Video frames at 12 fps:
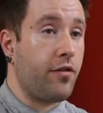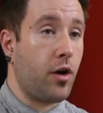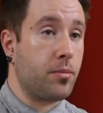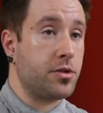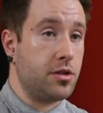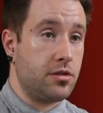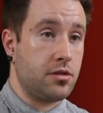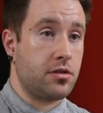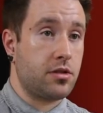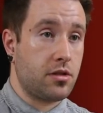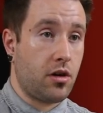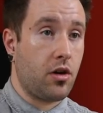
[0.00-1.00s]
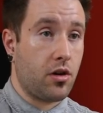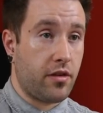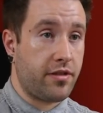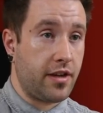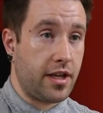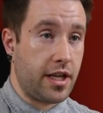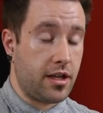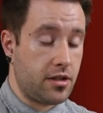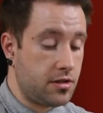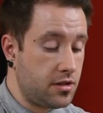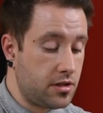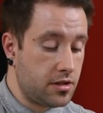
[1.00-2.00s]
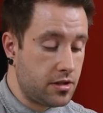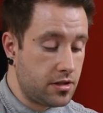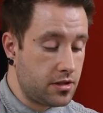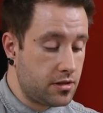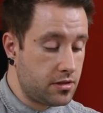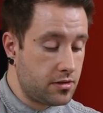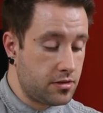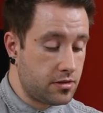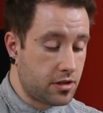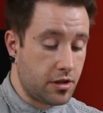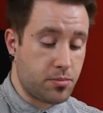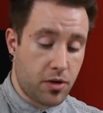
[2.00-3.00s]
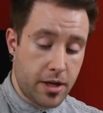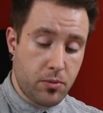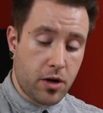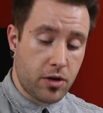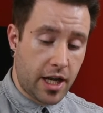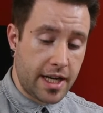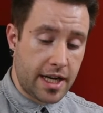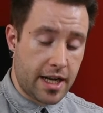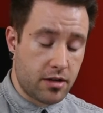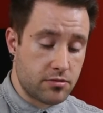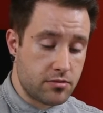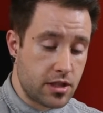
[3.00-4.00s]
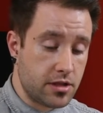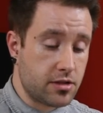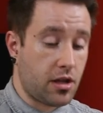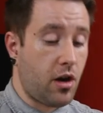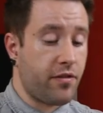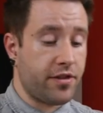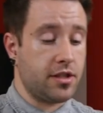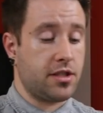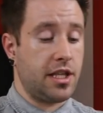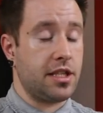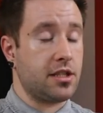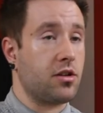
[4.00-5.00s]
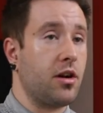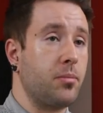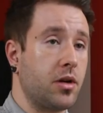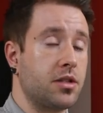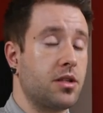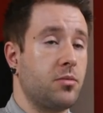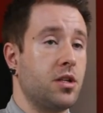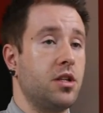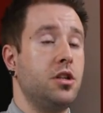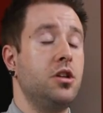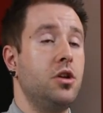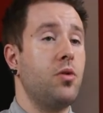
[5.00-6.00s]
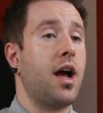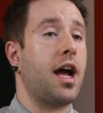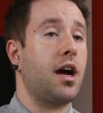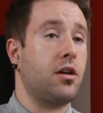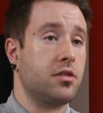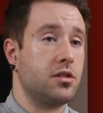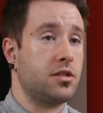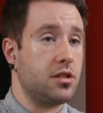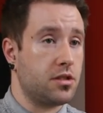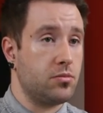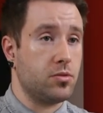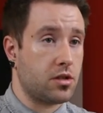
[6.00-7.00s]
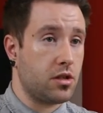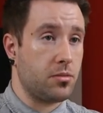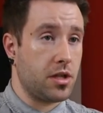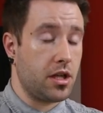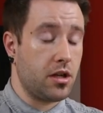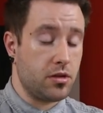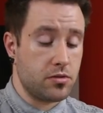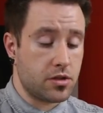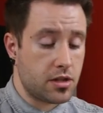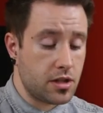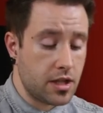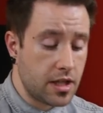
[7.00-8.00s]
of options on offer here. So it's pretty well laid out. It's obviously designed by someone that knew how the system was going to be used